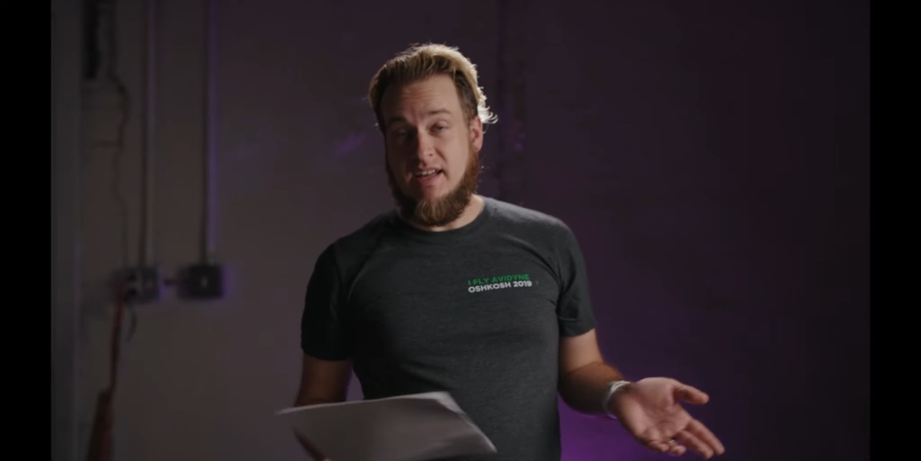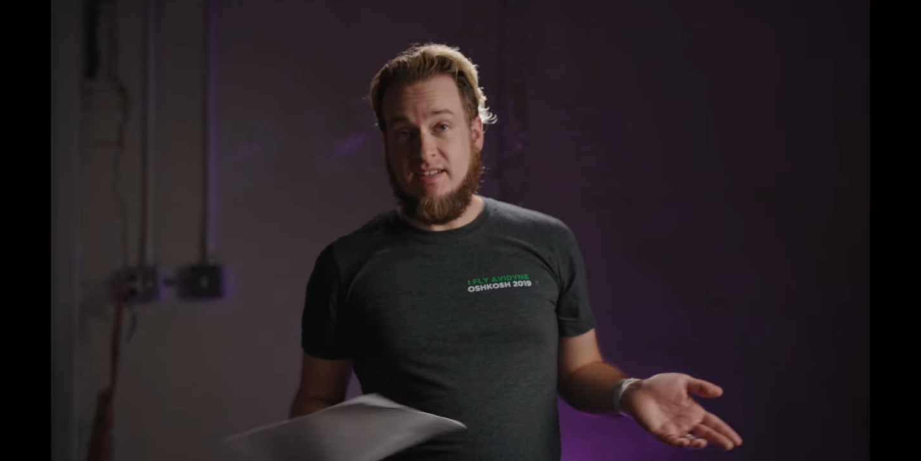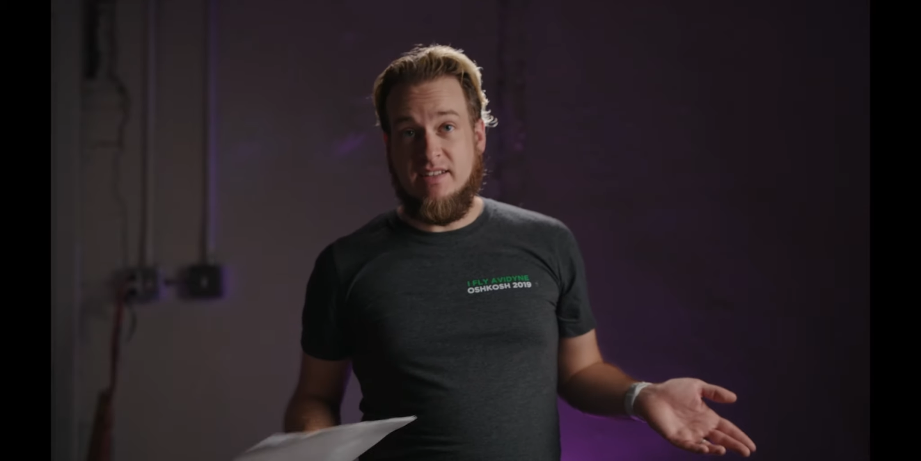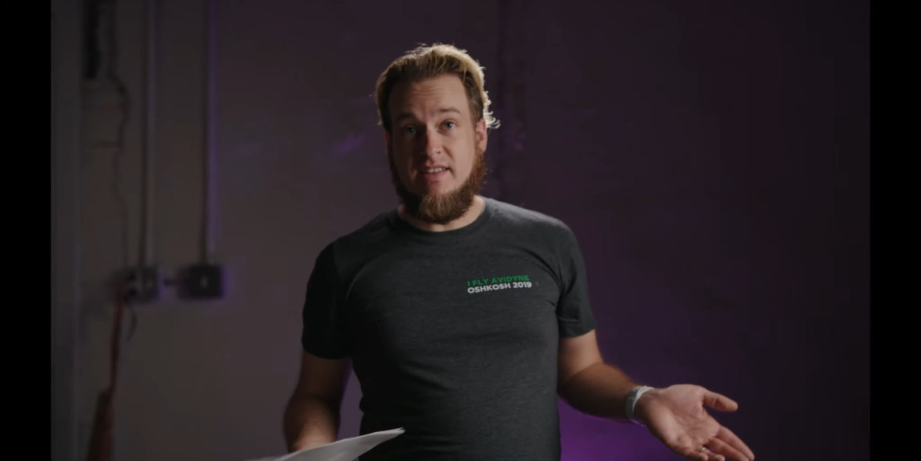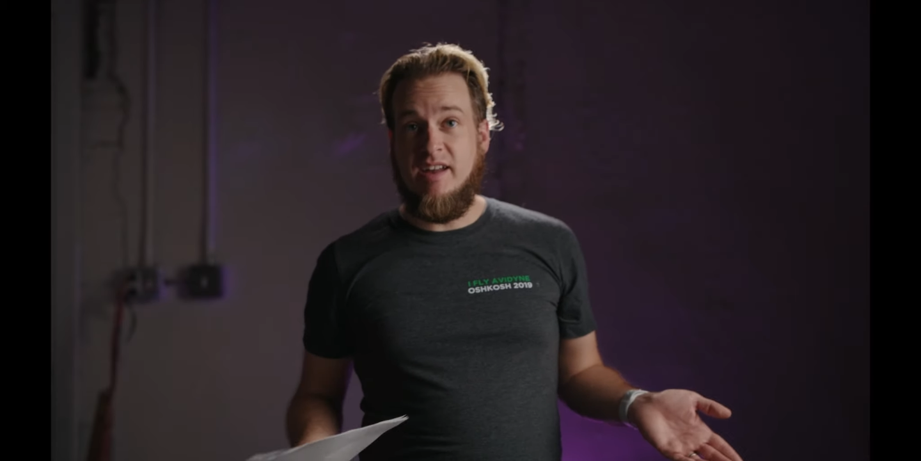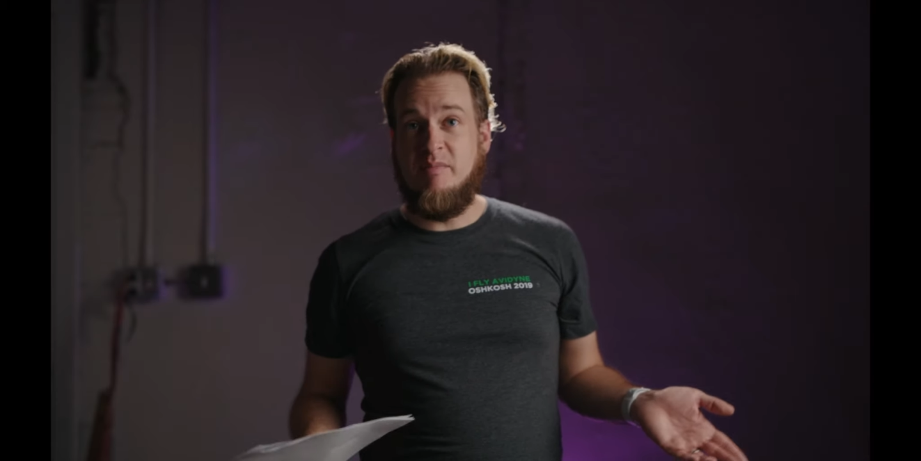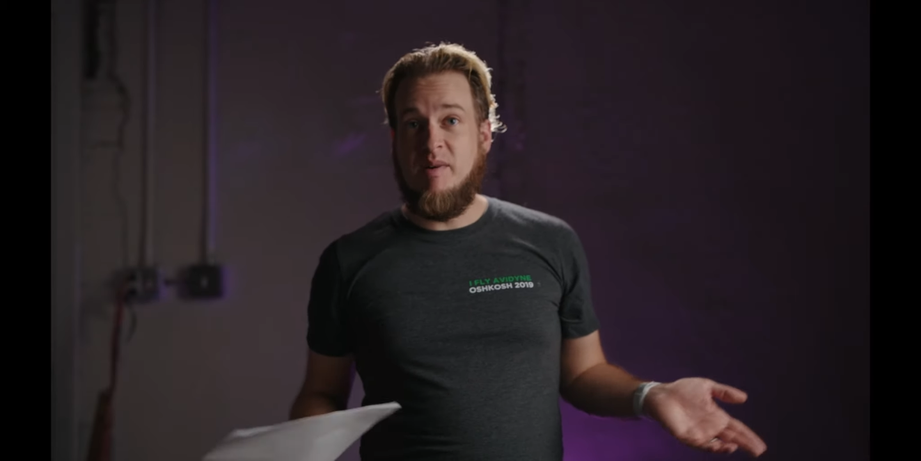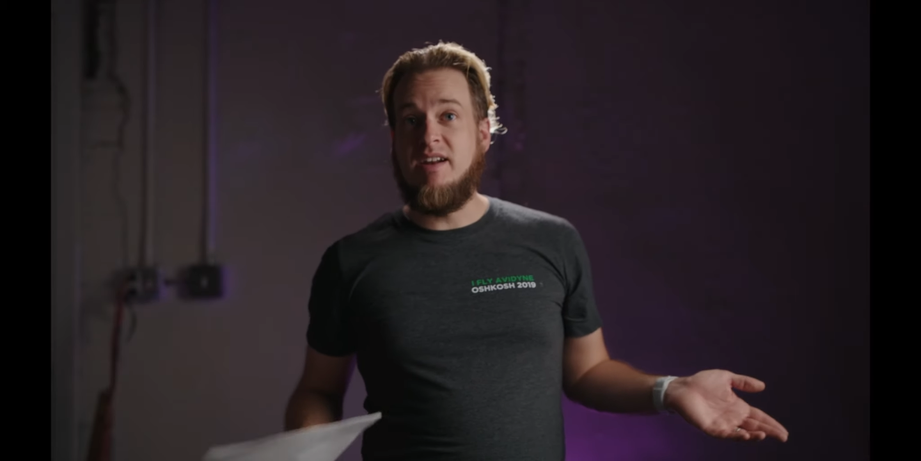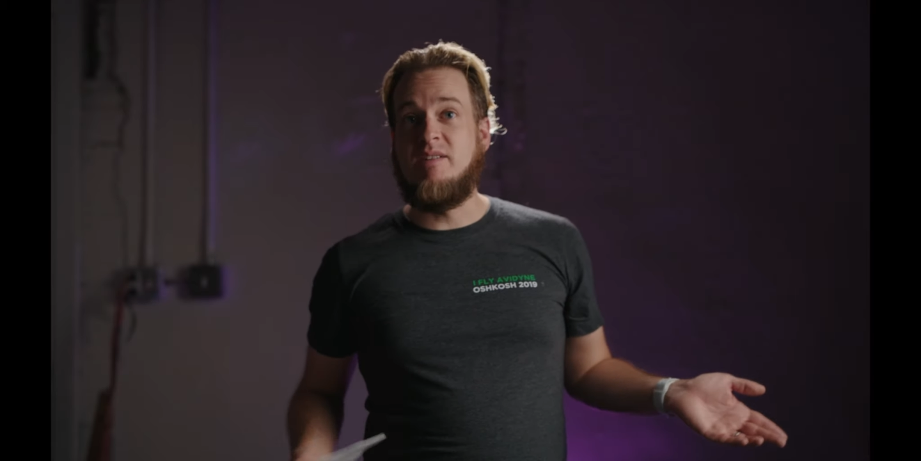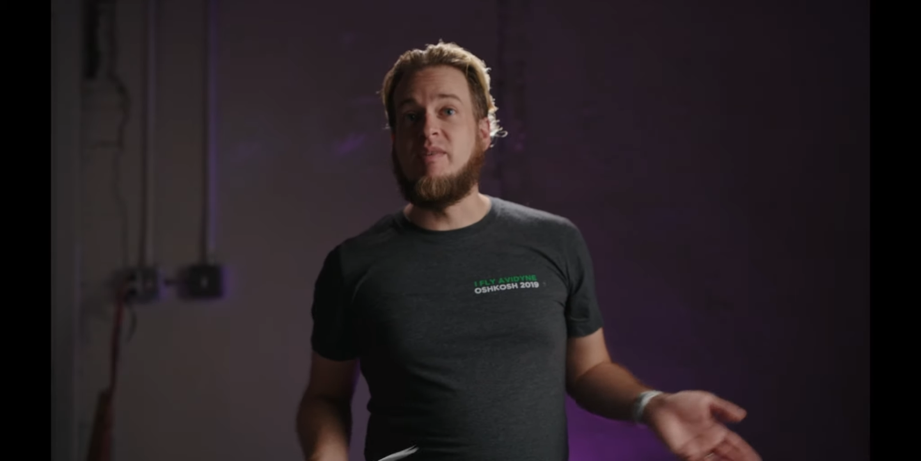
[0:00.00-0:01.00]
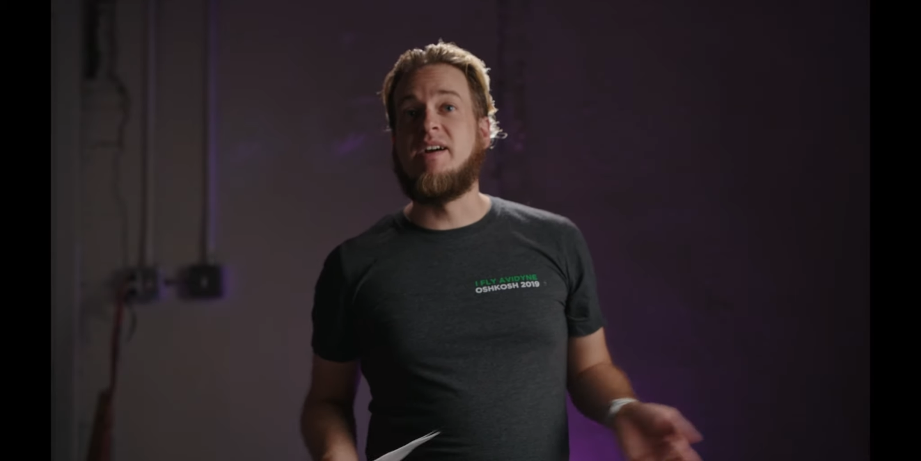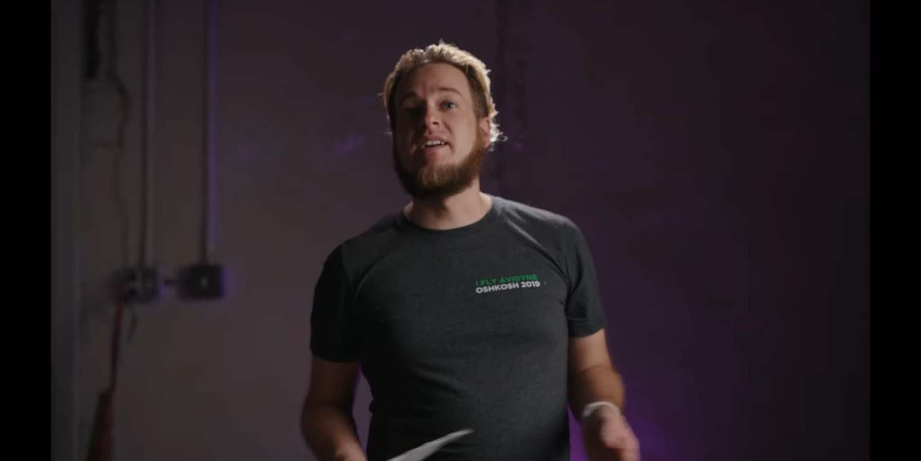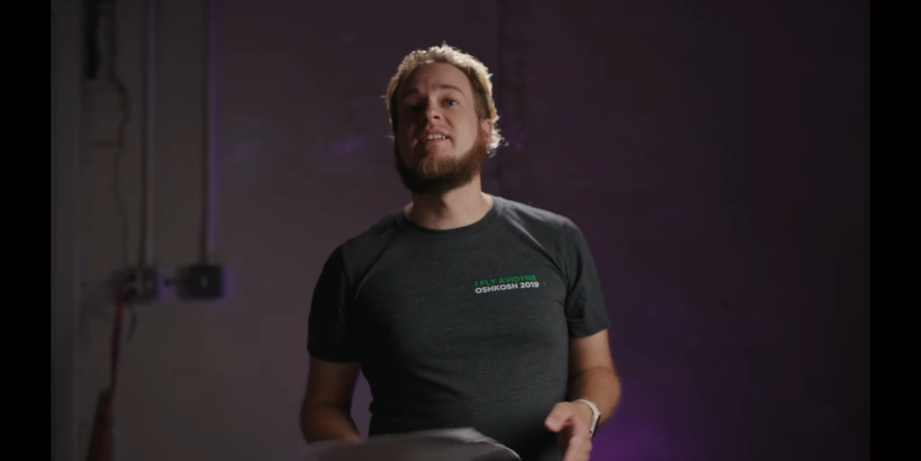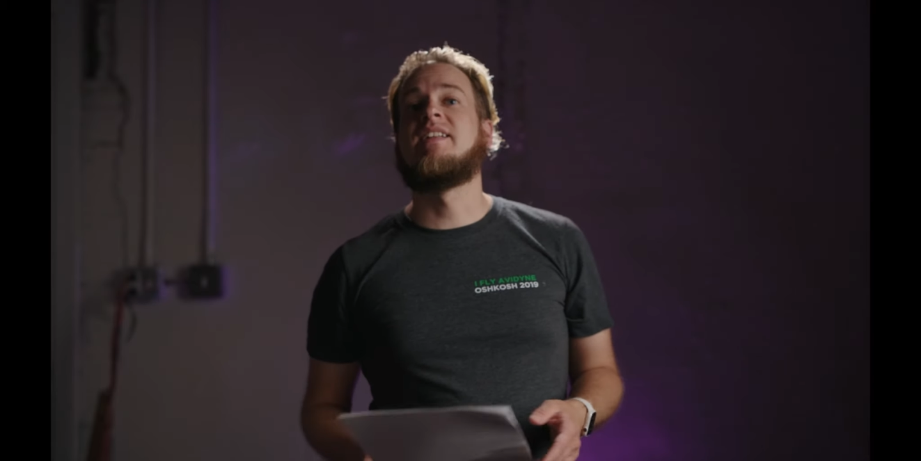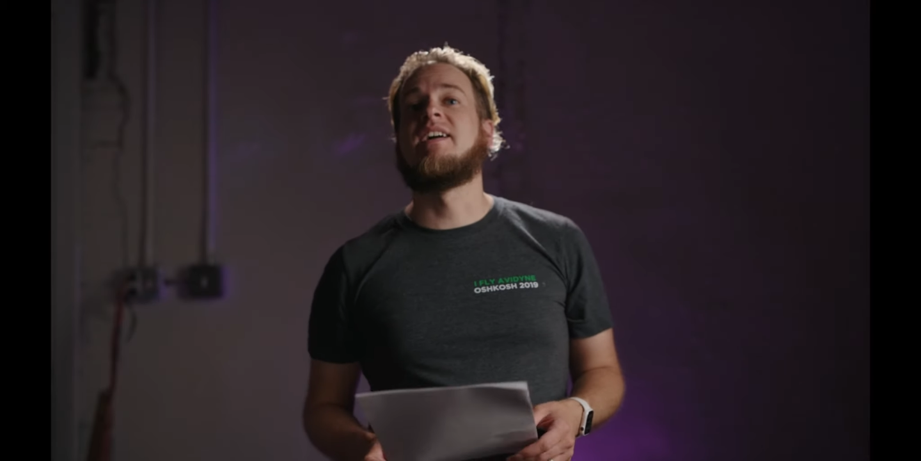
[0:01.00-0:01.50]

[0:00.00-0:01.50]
that's a lot of money right